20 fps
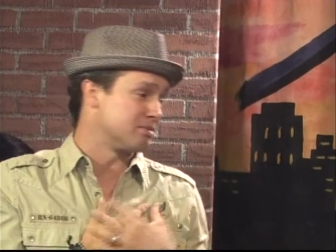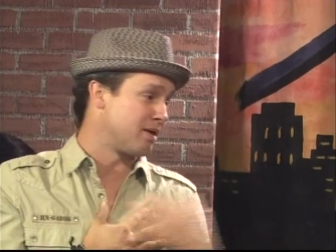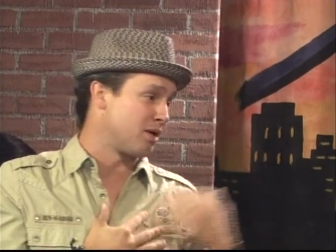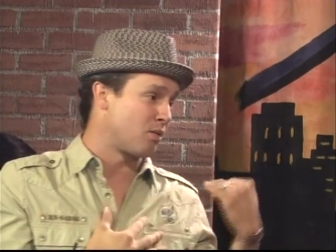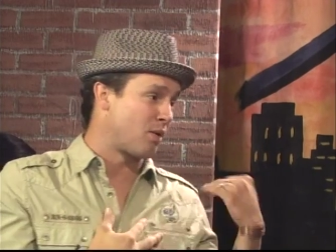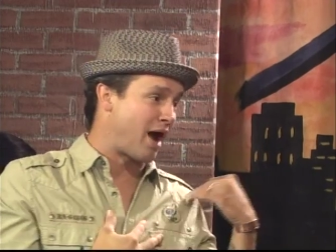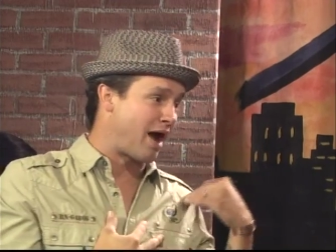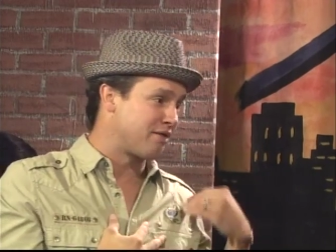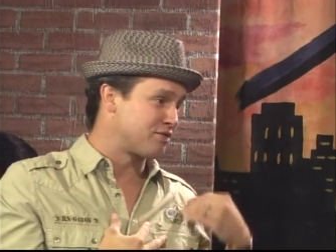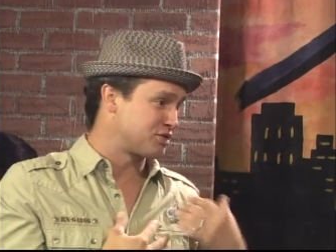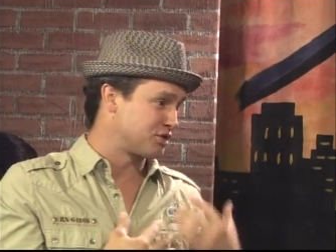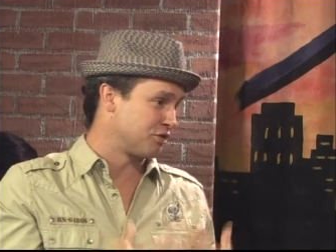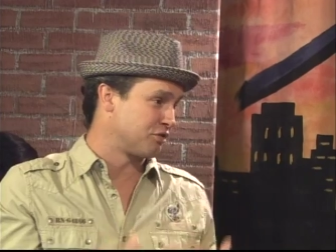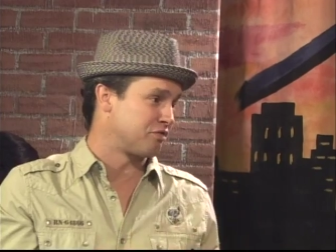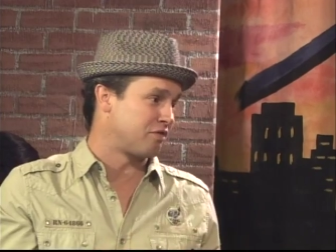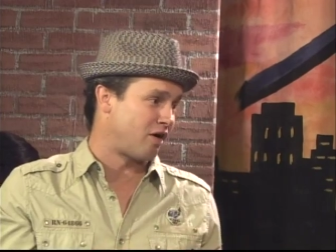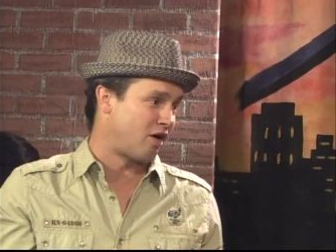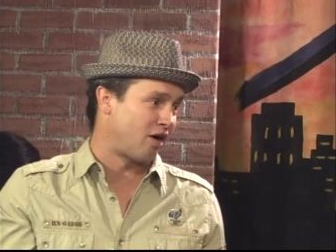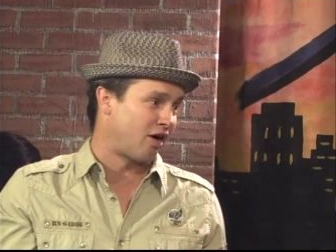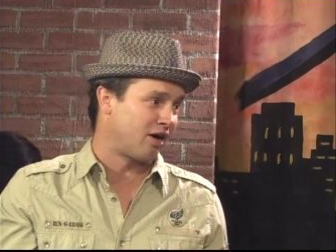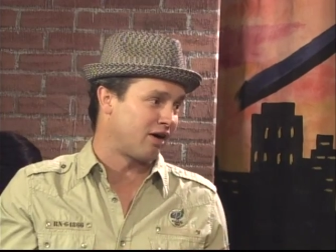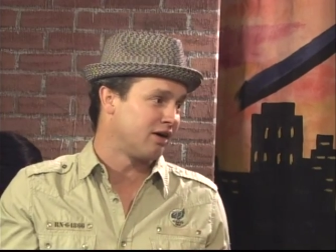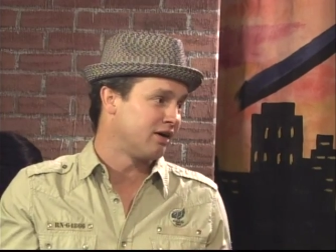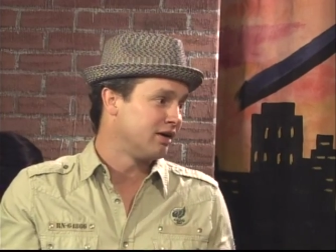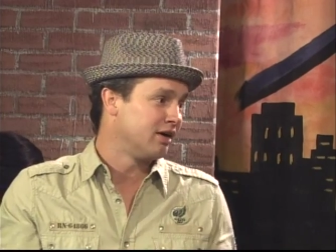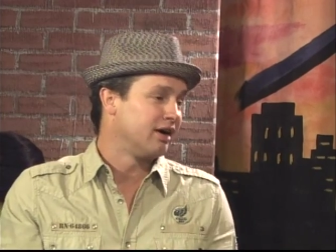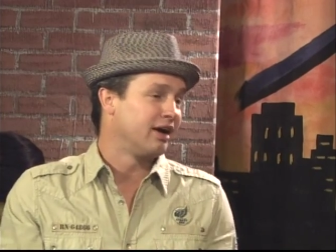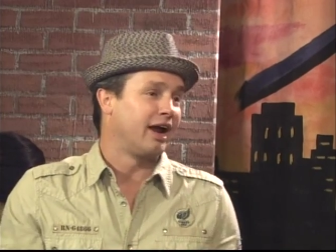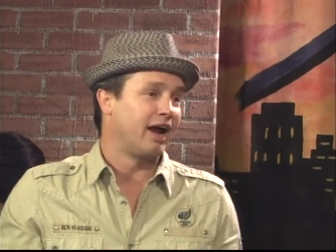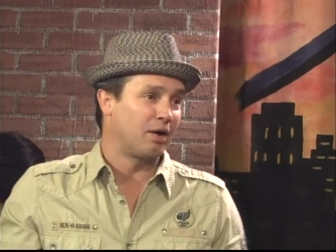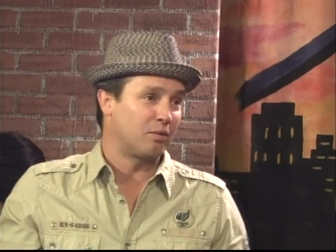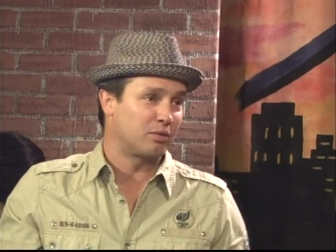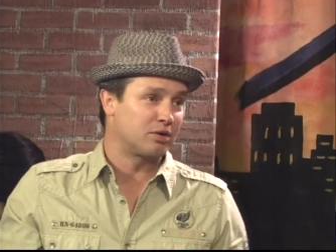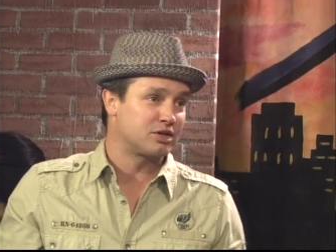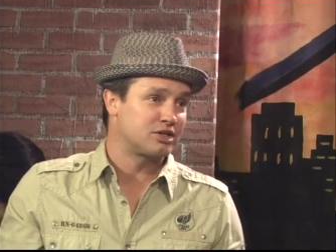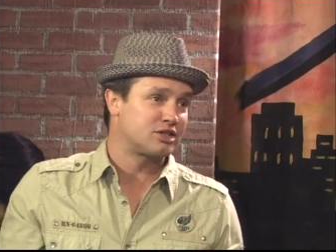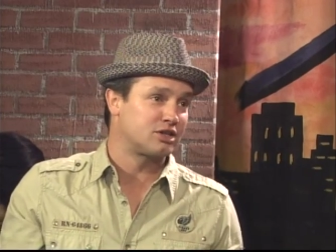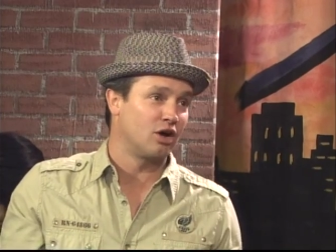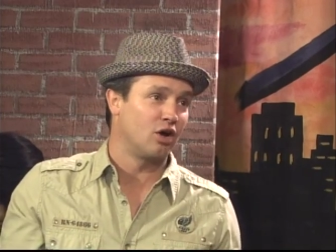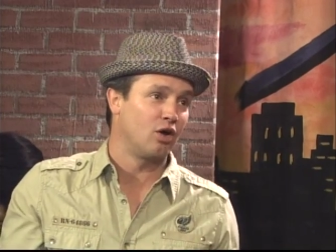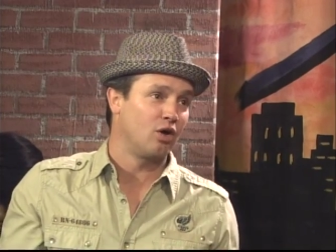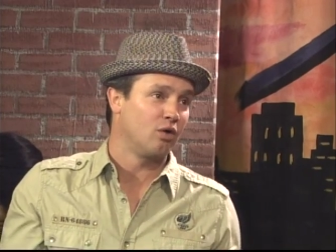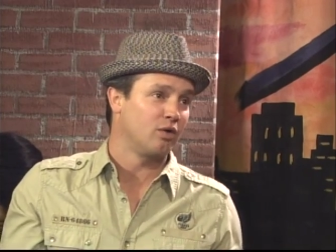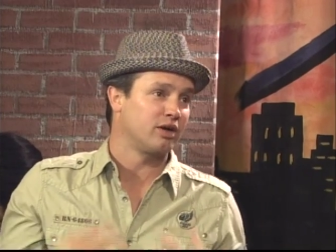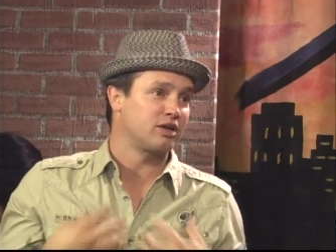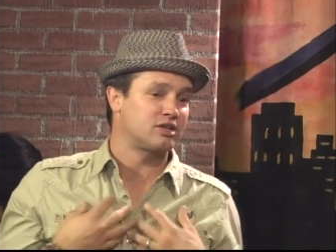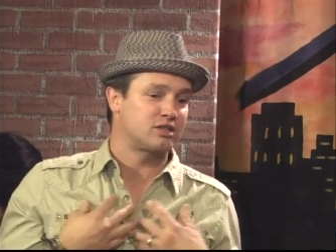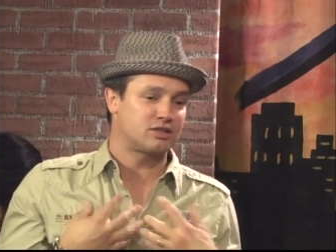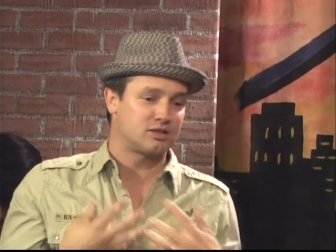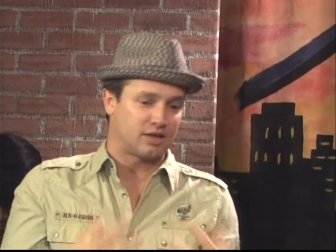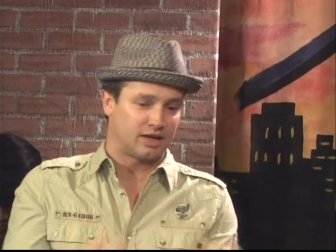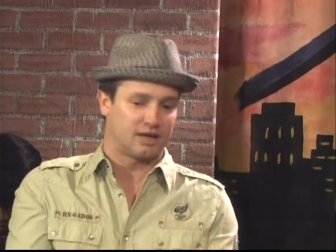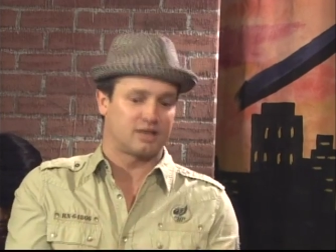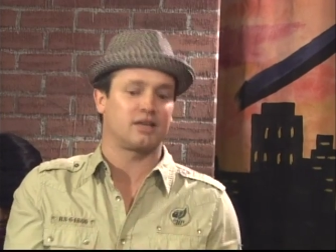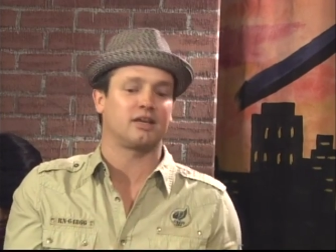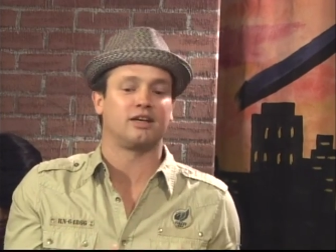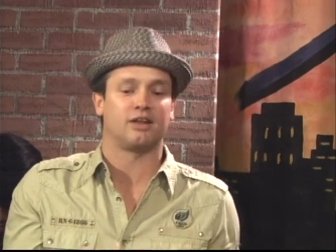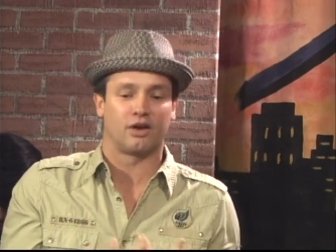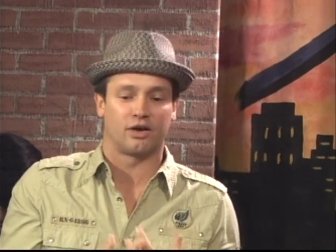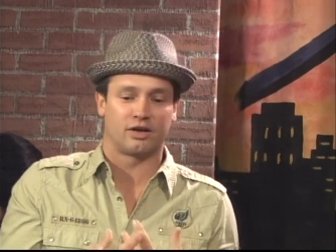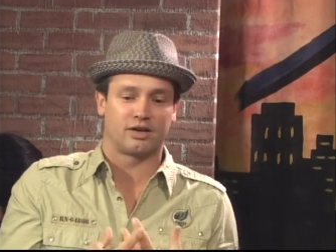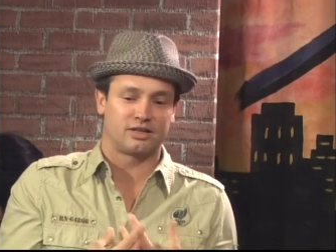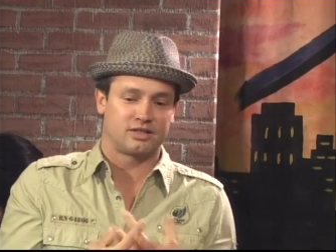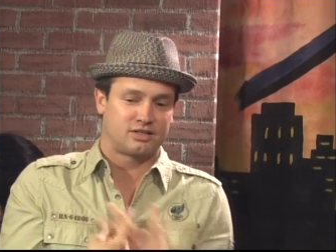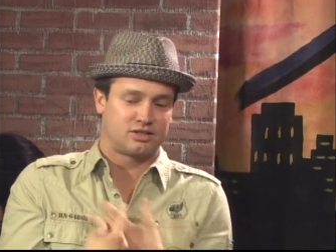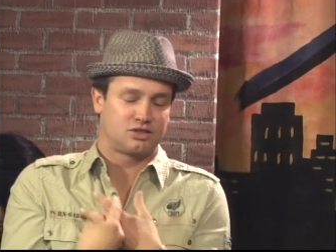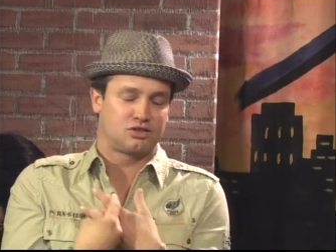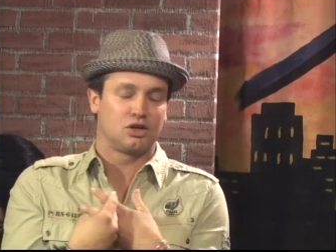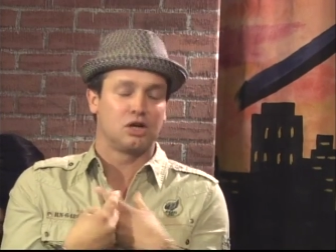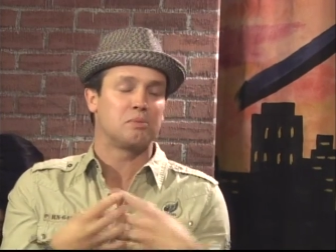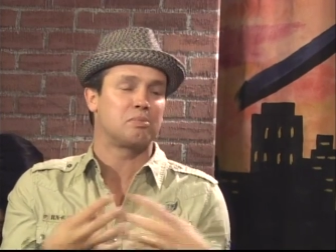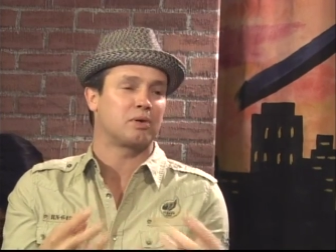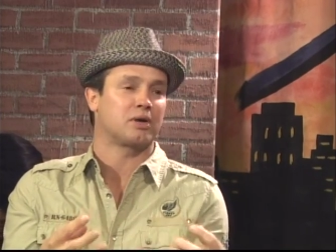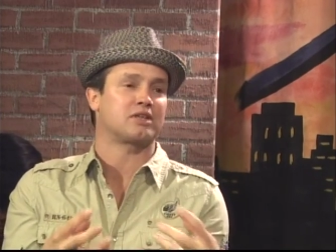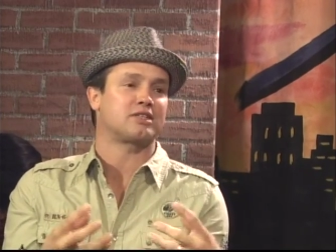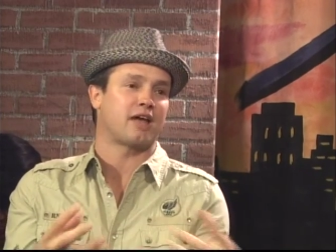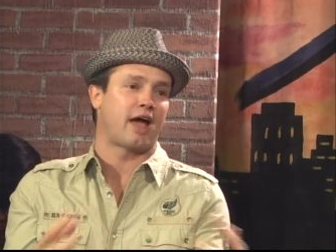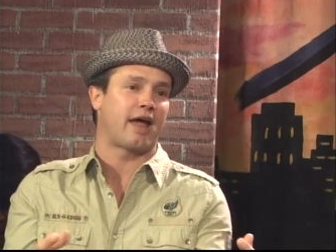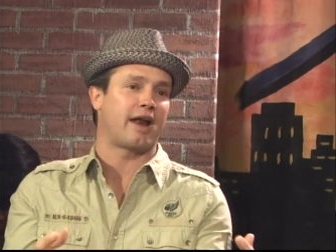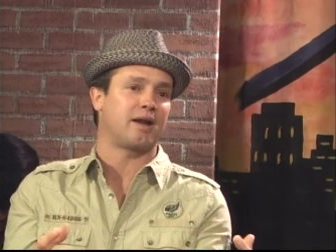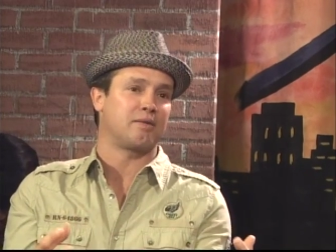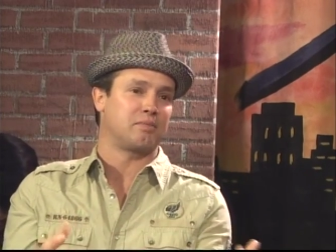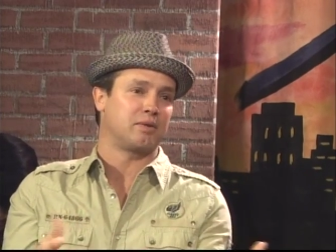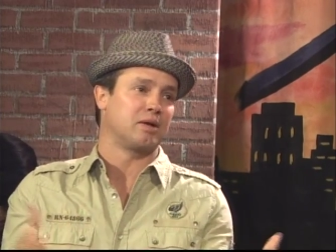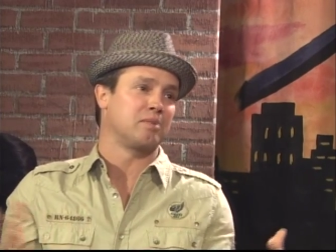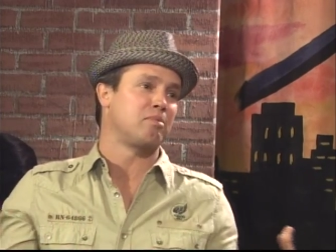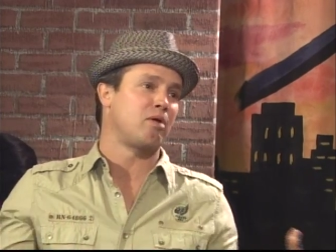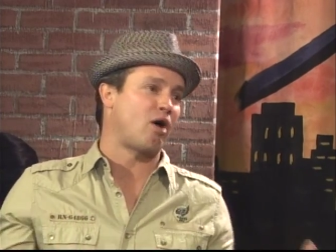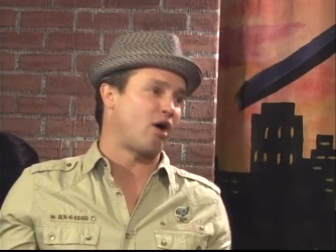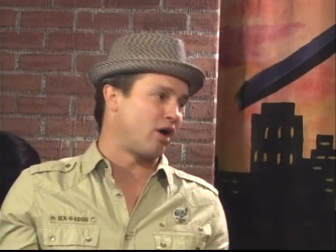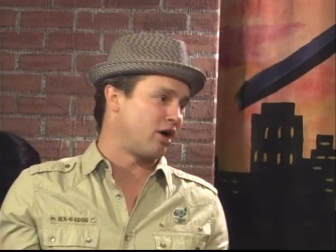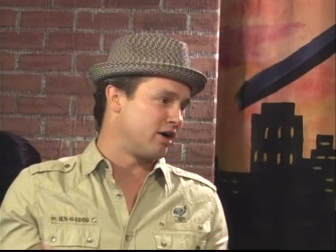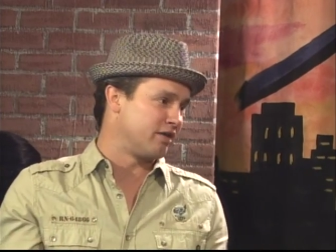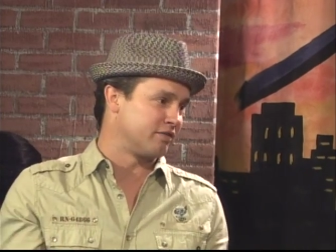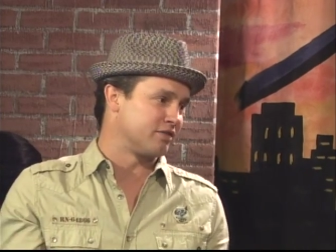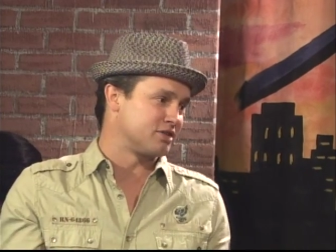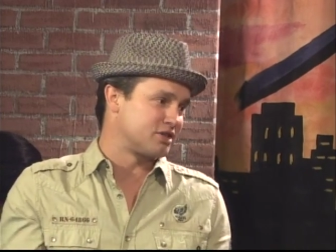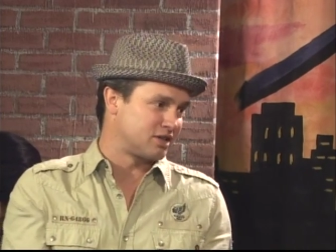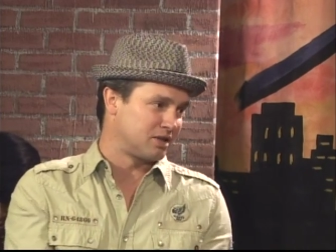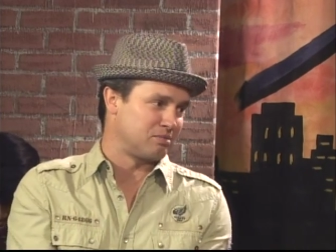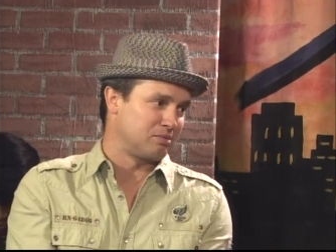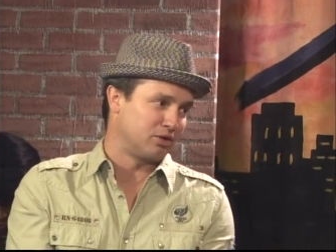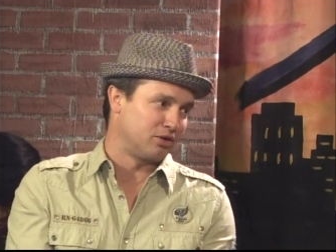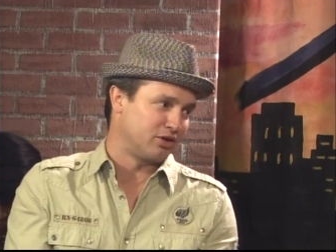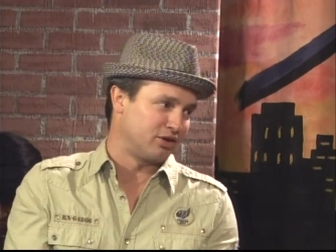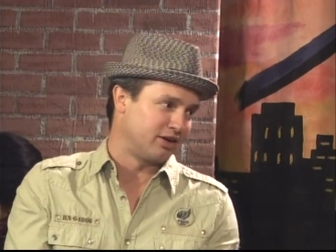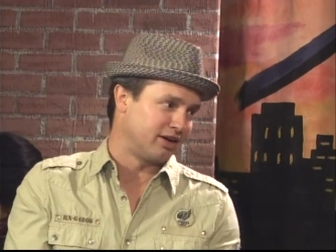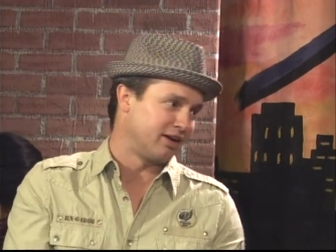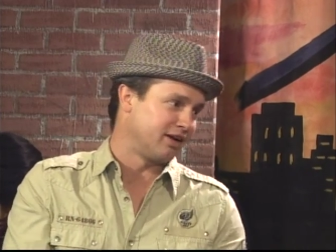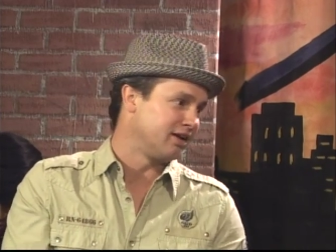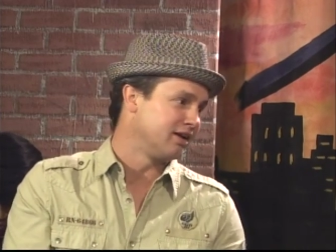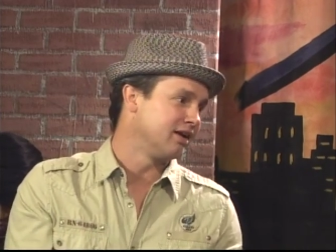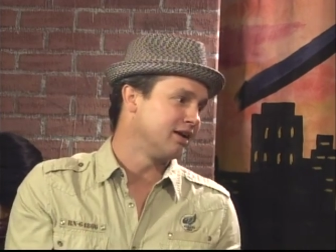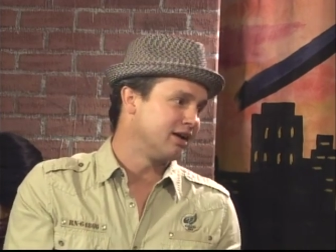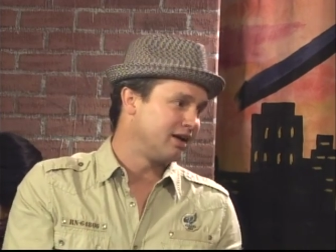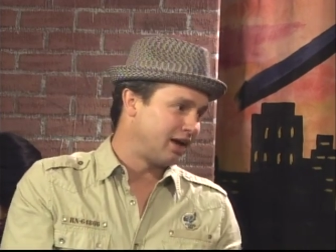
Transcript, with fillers: my mm-hmm. wife so far, and we're so you know super excited to be a part of this community.